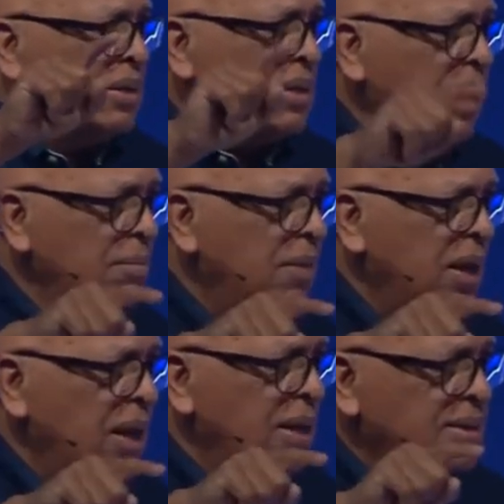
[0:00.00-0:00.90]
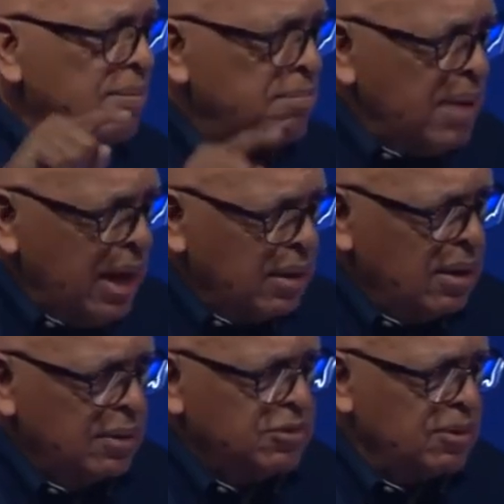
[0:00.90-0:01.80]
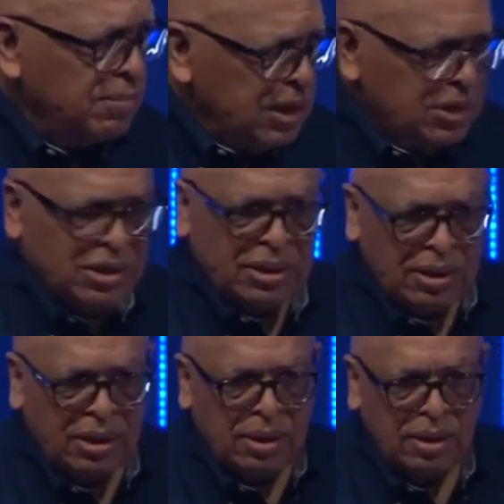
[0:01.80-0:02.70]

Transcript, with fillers: contentment is a matter of submission.